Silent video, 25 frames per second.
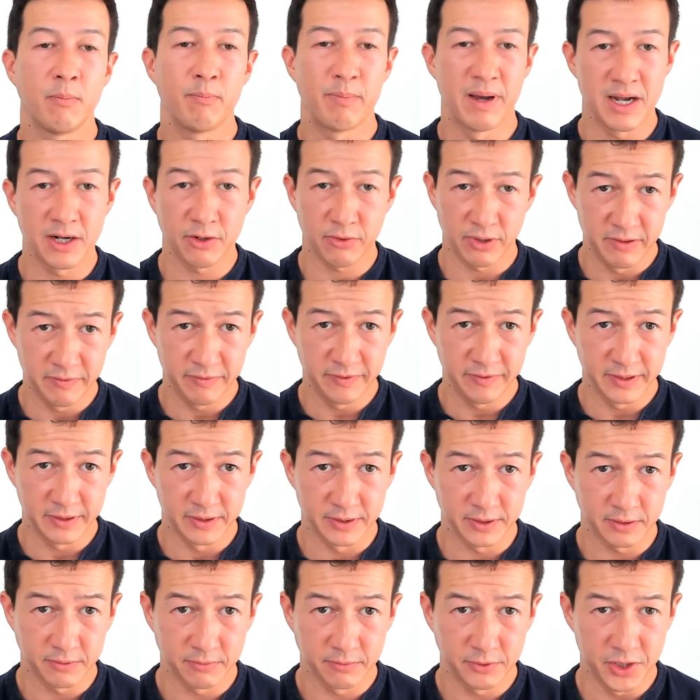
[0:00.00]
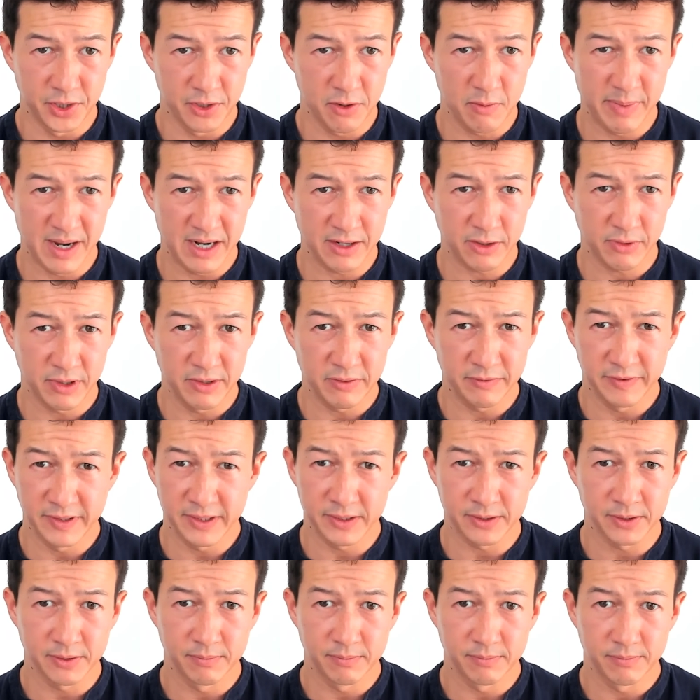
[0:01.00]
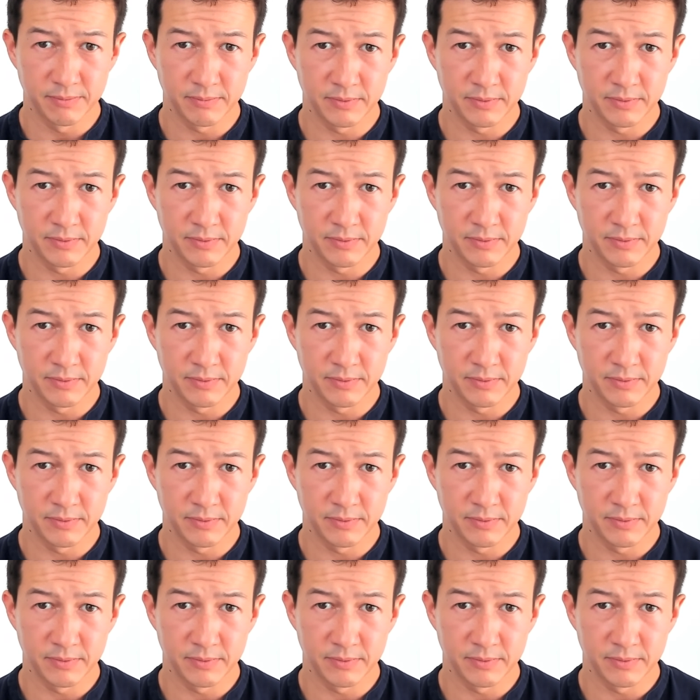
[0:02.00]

Ben Greenfield. Do you know Ben Greenfield?